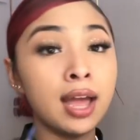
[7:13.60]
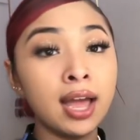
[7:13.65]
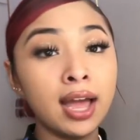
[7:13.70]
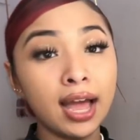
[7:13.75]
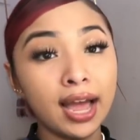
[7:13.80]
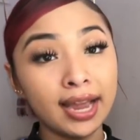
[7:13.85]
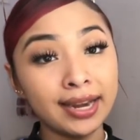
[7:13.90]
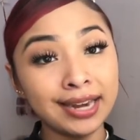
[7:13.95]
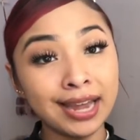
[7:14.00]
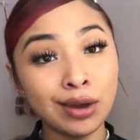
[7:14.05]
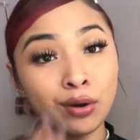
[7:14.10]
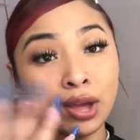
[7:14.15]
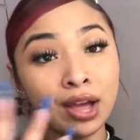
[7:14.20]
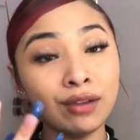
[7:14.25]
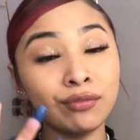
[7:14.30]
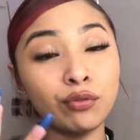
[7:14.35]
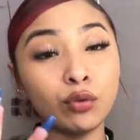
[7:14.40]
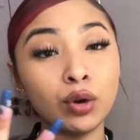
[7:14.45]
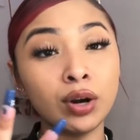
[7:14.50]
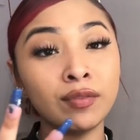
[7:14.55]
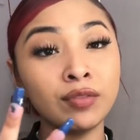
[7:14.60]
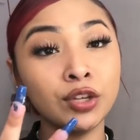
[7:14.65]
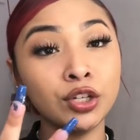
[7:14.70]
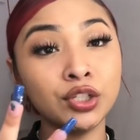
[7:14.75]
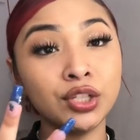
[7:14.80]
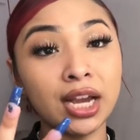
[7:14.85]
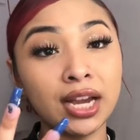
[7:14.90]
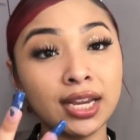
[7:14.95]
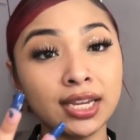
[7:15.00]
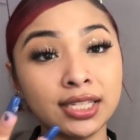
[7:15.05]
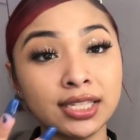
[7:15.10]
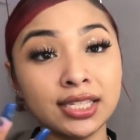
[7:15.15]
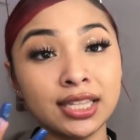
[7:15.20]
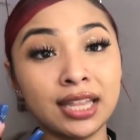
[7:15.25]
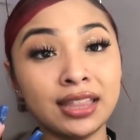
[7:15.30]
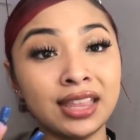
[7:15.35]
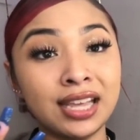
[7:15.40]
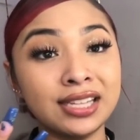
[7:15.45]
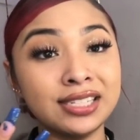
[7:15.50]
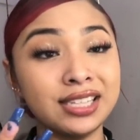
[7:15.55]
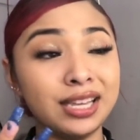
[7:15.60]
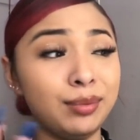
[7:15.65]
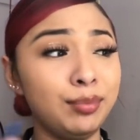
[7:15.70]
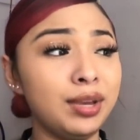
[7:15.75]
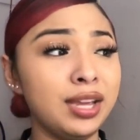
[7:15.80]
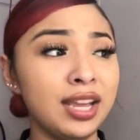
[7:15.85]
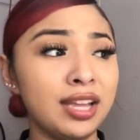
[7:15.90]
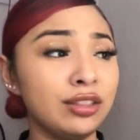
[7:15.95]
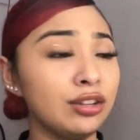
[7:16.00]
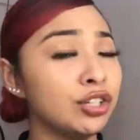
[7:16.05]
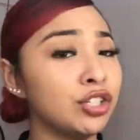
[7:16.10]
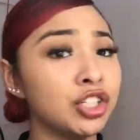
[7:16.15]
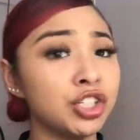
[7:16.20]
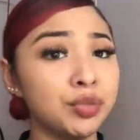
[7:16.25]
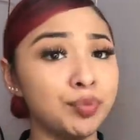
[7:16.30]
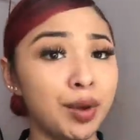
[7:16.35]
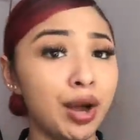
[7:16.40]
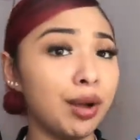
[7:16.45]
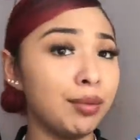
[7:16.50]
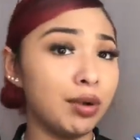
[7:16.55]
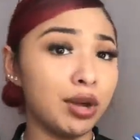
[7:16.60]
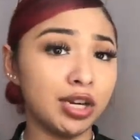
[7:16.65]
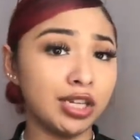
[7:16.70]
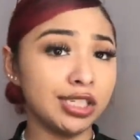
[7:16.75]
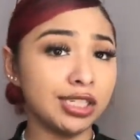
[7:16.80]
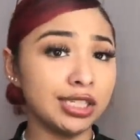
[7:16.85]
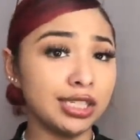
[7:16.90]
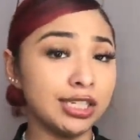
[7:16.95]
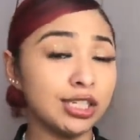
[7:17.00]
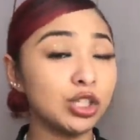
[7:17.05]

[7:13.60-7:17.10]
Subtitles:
now have 4 of their jackets that they sent me, and they're just bomb, honestly.